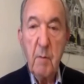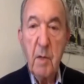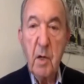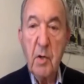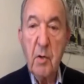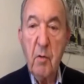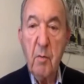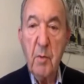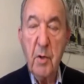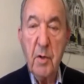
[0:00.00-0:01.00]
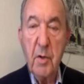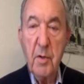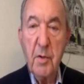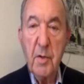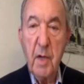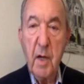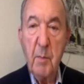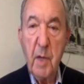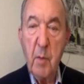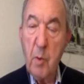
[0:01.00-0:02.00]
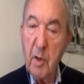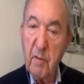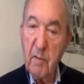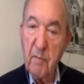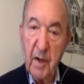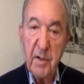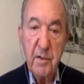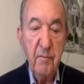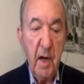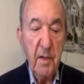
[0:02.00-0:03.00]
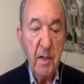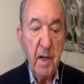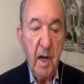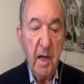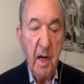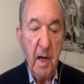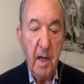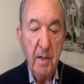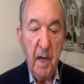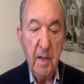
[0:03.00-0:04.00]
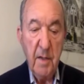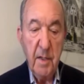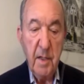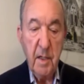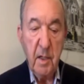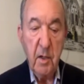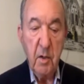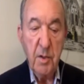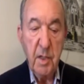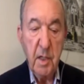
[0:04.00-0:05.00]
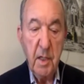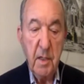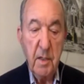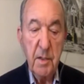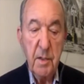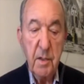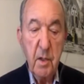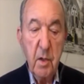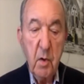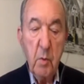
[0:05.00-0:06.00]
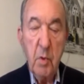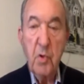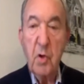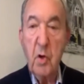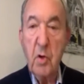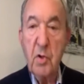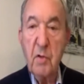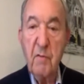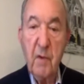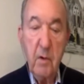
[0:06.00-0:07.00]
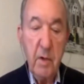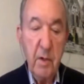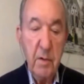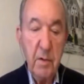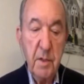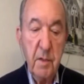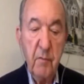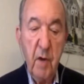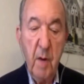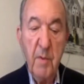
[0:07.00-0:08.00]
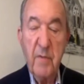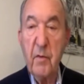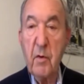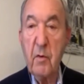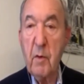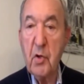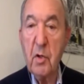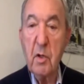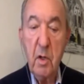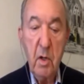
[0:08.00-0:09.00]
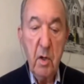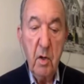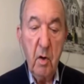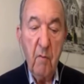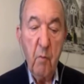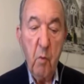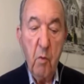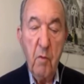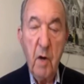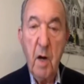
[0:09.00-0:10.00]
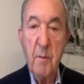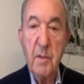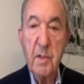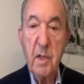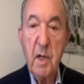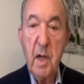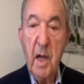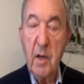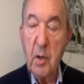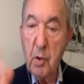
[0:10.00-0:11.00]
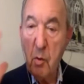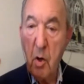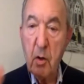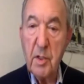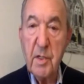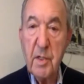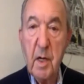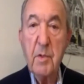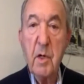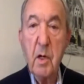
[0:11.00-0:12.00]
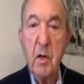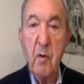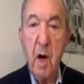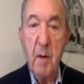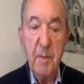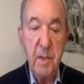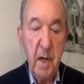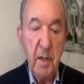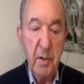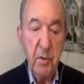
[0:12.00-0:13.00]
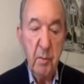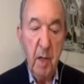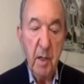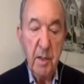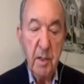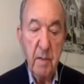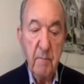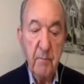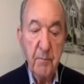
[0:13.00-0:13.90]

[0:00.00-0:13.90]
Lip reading: But at Nuremberg, they were inventive, and the Nazi leaders were charged and found guilty of crimes of aggression, of war crimes, and a new concept, crimes against humanity.